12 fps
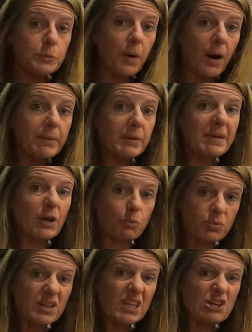would probably be a
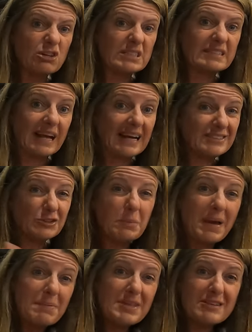really good size, so
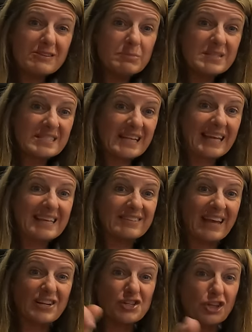maybe this mistake
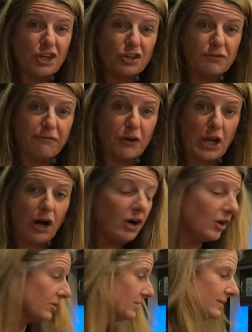is actually good for
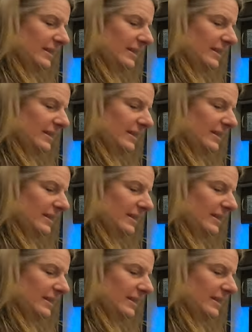y'all.